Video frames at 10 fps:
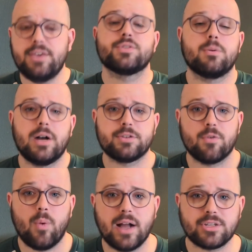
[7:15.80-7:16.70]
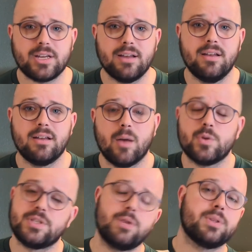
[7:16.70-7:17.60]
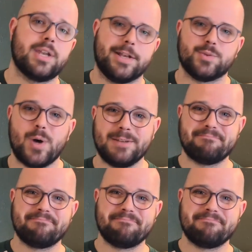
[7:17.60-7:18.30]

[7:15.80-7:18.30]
you so much for watching, and we'll see you in the next one.